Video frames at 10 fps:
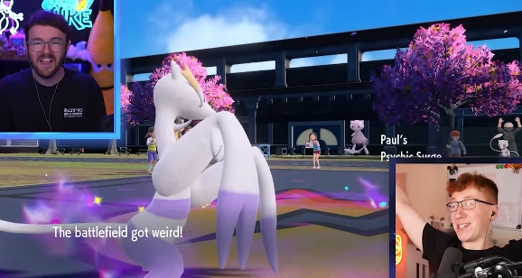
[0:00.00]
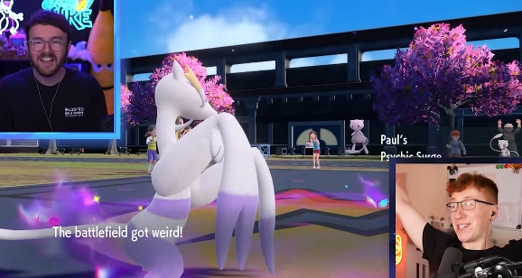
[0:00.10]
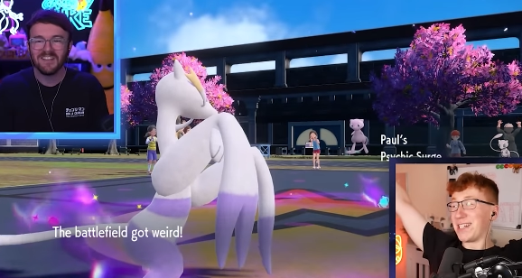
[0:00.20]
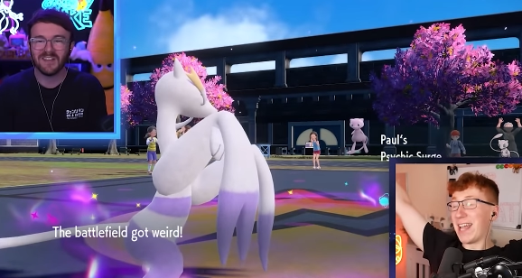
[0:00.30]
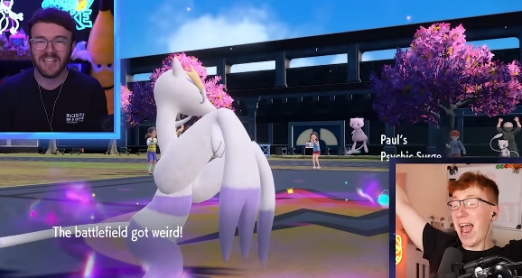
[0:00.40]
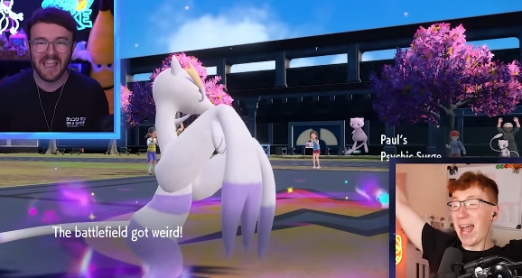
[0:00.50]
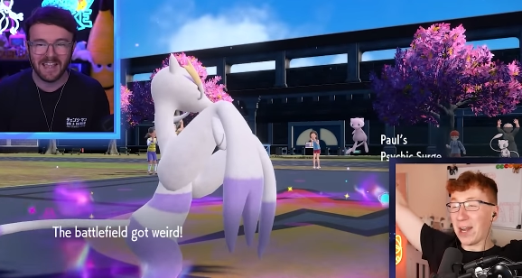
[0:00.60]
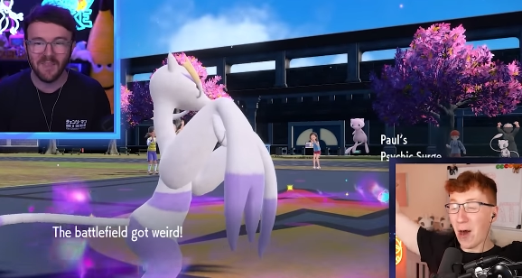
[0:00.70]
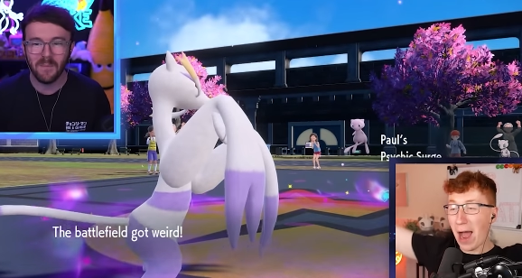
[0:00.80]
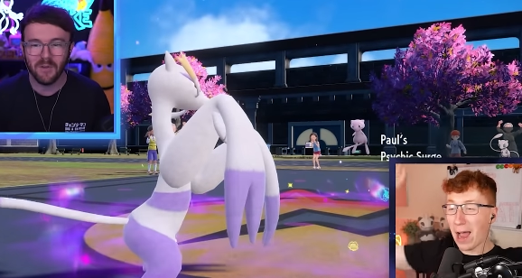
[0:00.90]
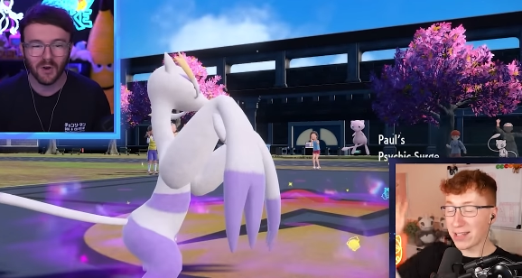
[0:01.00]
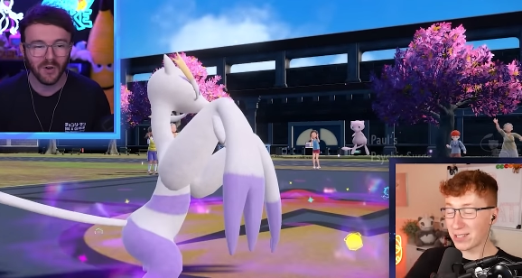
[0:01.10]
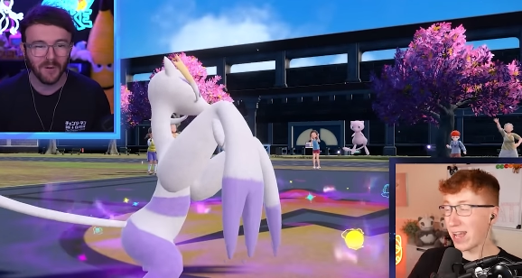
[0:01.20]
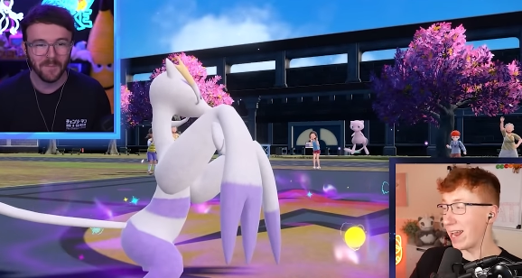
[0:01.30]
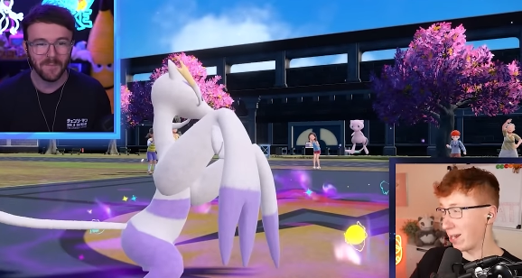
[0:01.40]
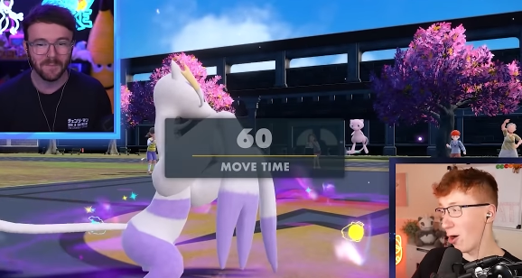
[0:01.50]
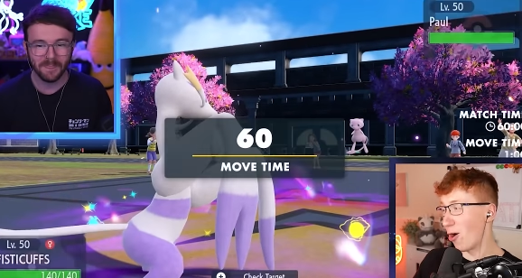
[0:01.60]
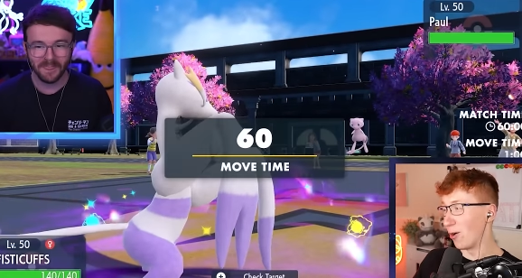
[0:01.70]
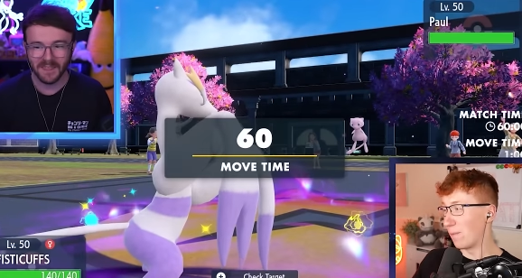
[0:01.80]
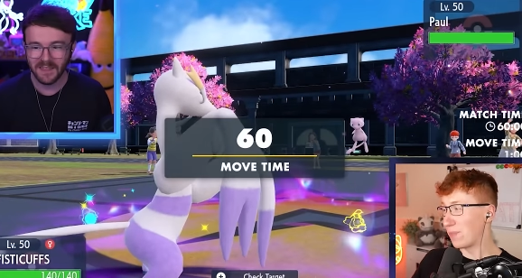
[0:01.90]
Speaker 1: surge. You're yeah, taking no, the... I, I said it in
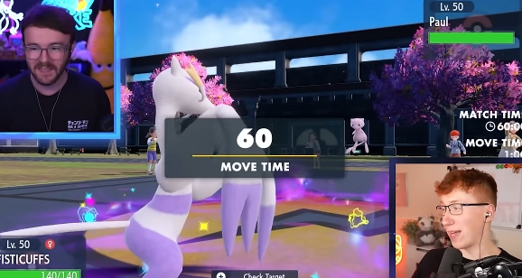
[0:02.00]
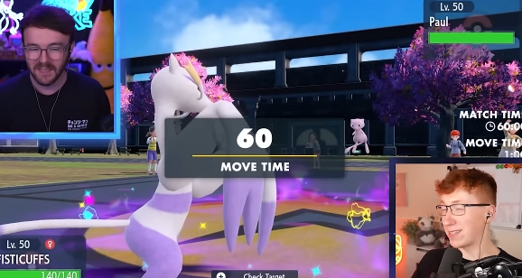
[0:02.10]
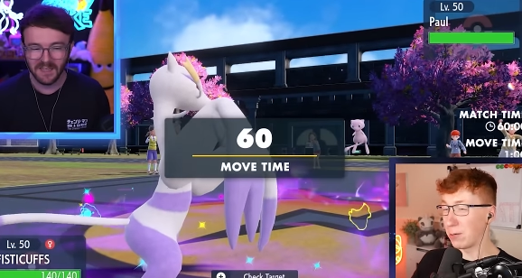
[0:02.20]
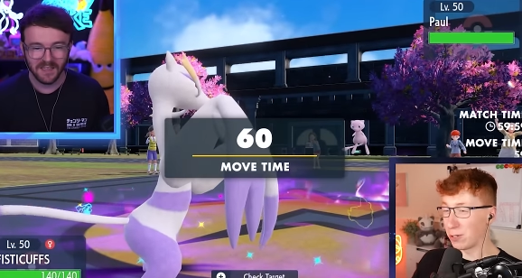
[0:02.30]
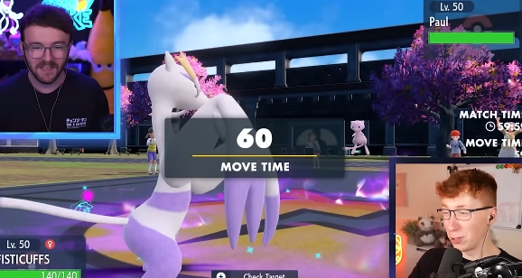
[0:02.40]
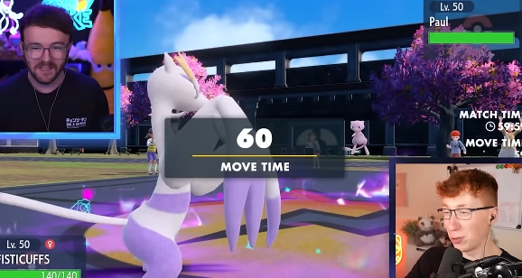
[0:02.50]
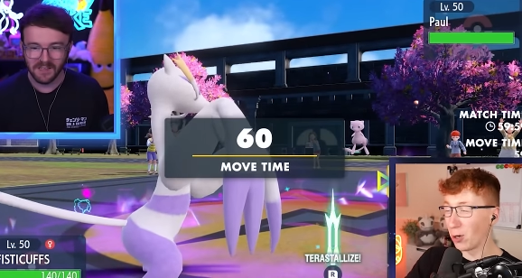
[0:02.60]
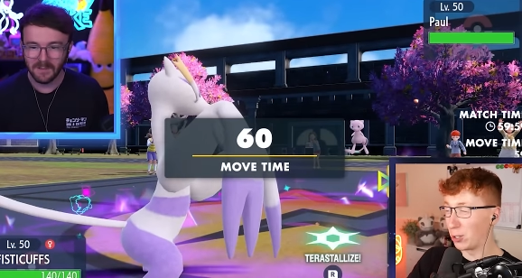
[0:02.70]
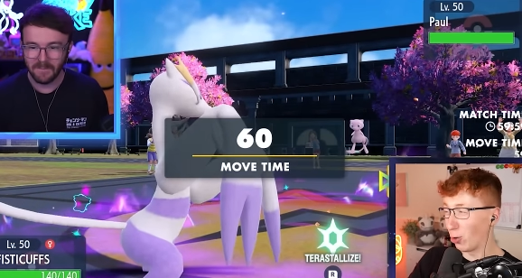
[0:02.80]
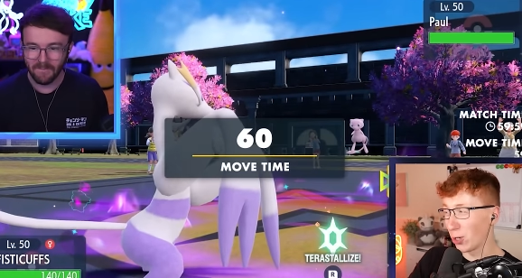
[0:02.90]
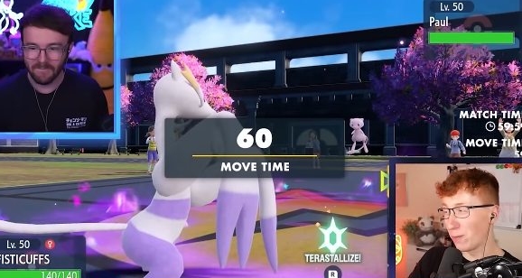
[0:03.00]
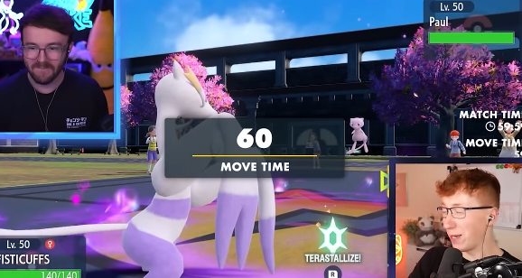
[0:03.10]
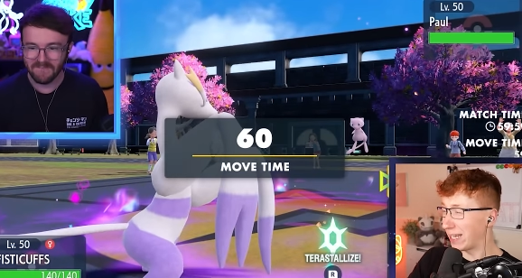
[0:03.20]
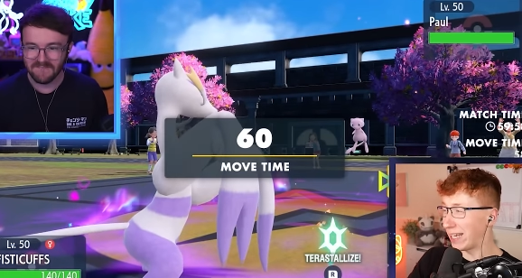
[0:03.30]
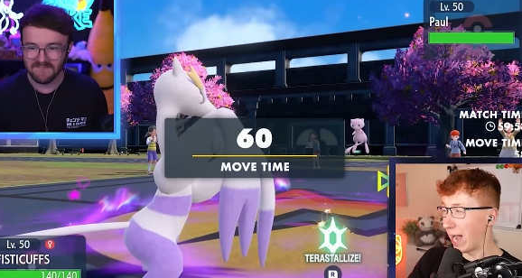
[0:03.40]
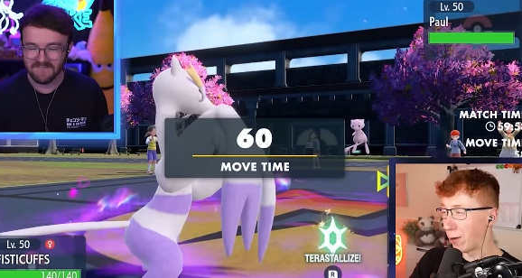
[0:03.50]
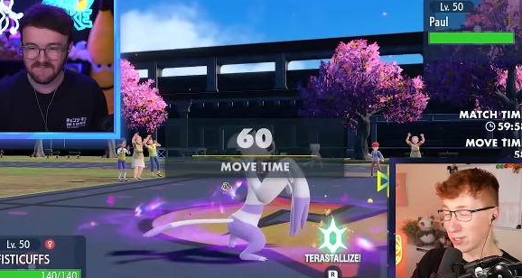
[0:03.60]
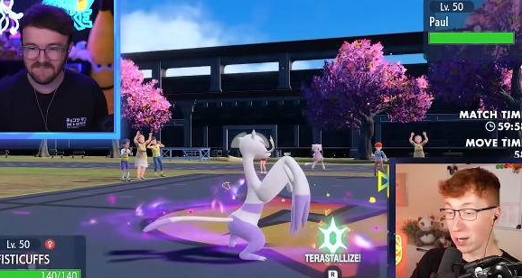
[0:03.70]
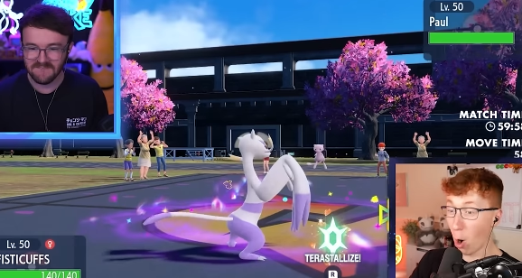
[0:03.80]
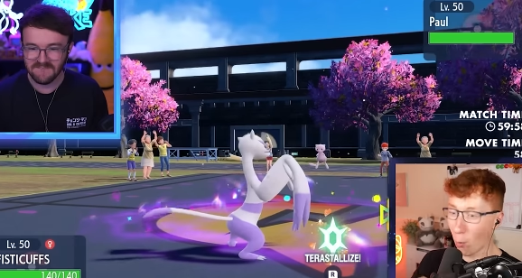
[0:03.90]
call. I said, when you got your good ability, I
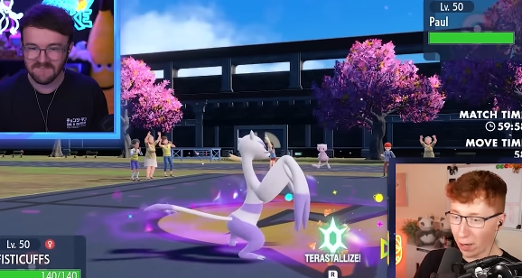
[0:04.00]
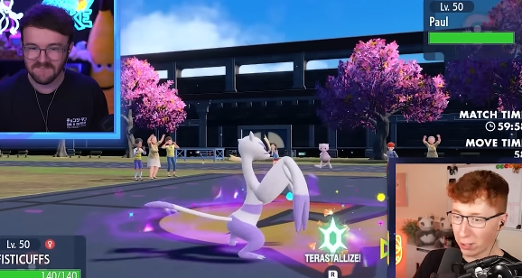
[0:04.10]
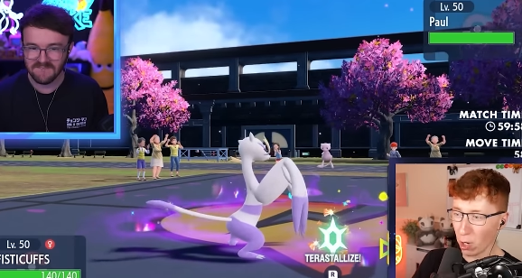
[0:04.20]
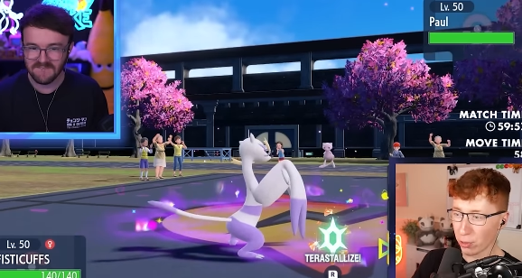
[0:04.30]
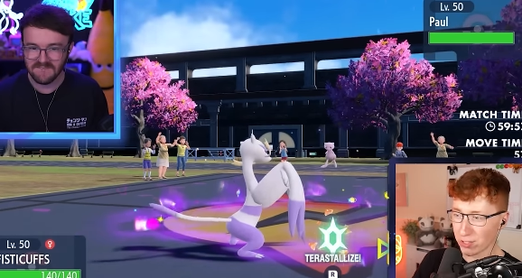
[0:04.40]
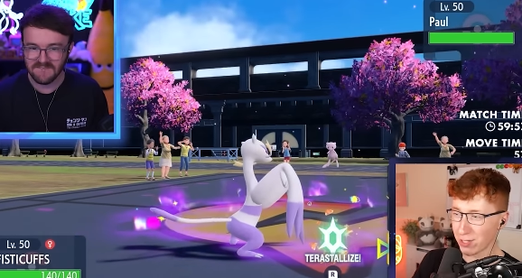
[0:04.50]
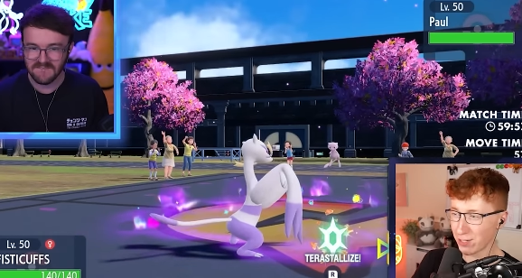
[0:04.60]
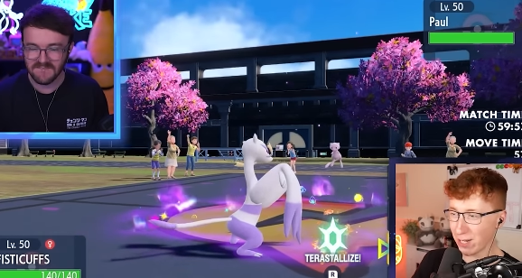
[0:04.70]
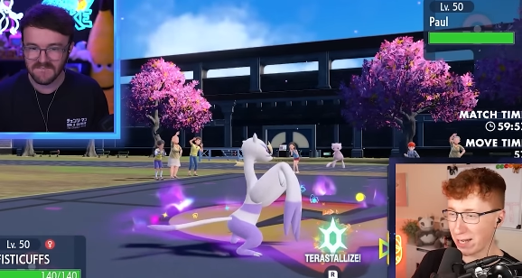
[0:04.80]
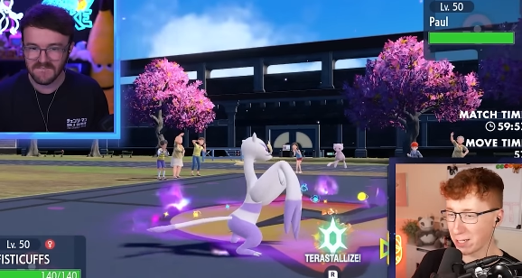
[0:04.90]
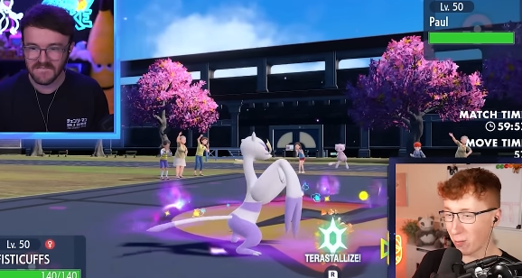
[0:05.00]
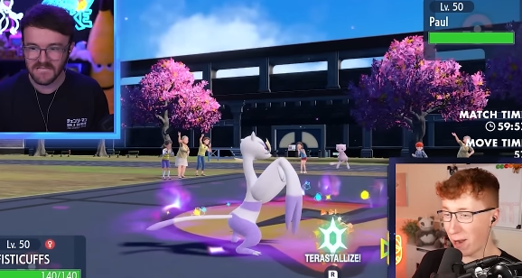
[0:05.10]
was like, oh my God, this is insane as